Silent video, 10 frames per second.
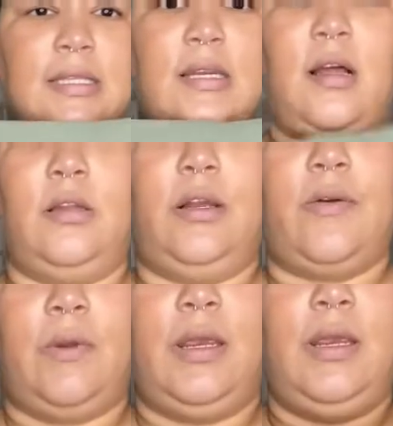this color
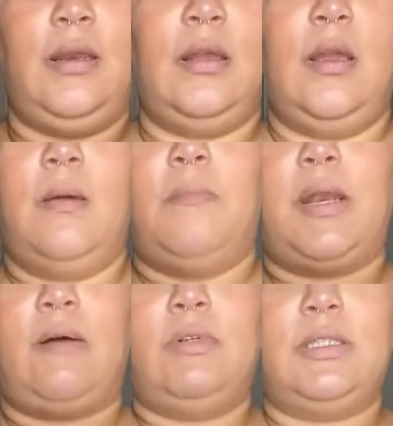green,
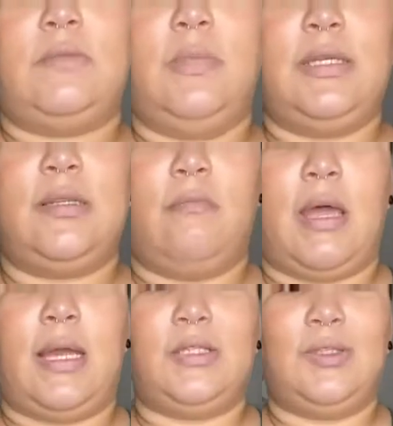but I would just mix and
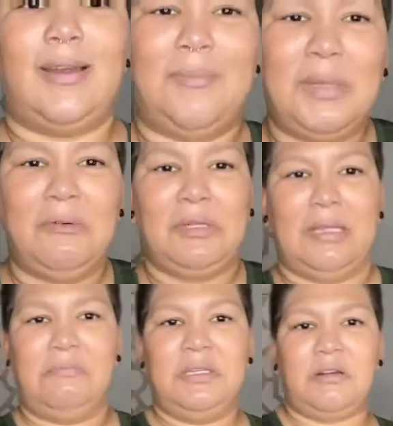match it. I mean, would
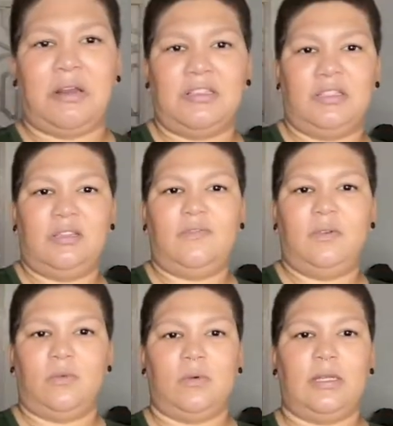it be crazy if
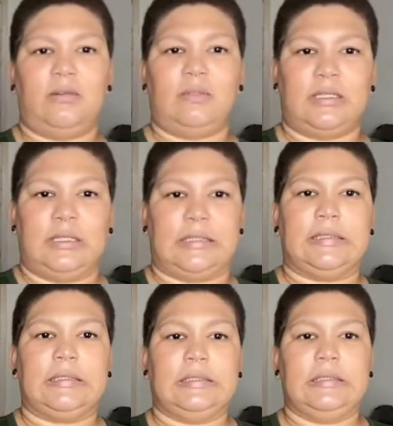you wore it with
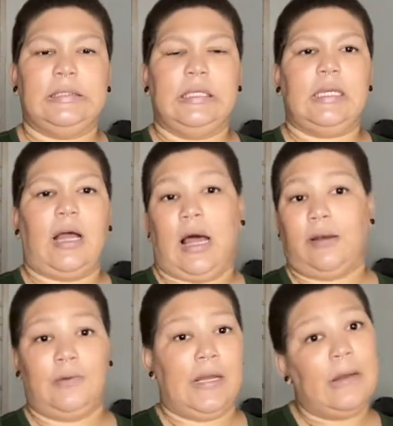this? I
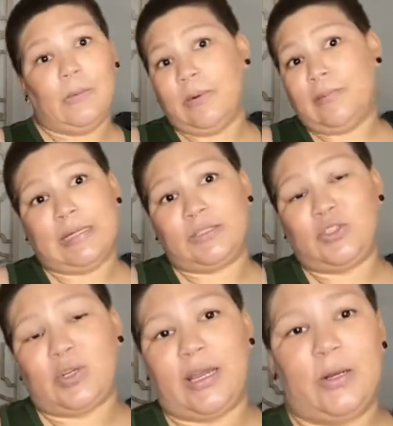don't know, we're about to
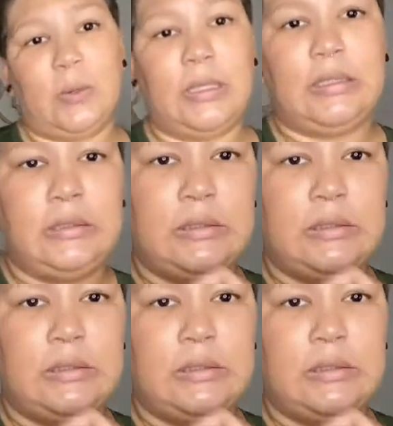try it on.